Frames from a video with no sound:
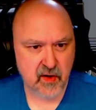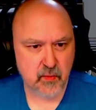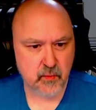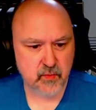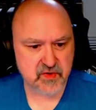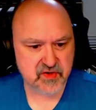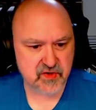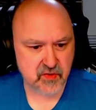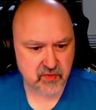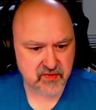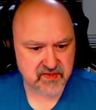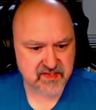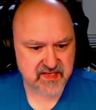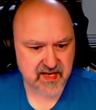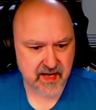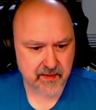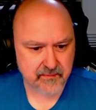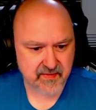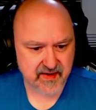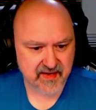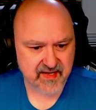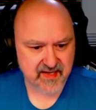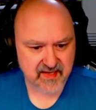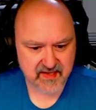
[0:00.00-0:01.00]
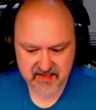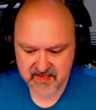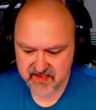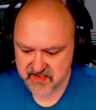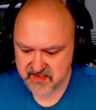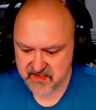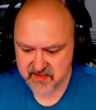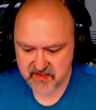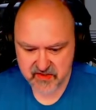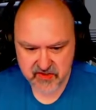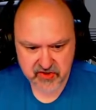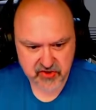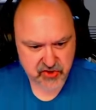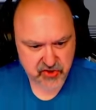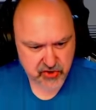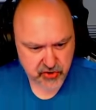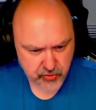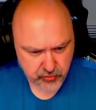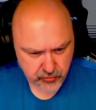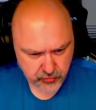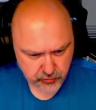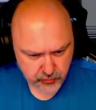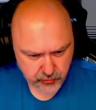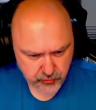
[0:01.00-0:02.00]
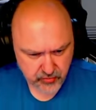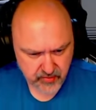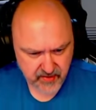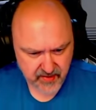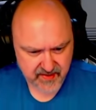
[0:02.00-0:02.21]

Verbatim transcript: which looks down, making this the 2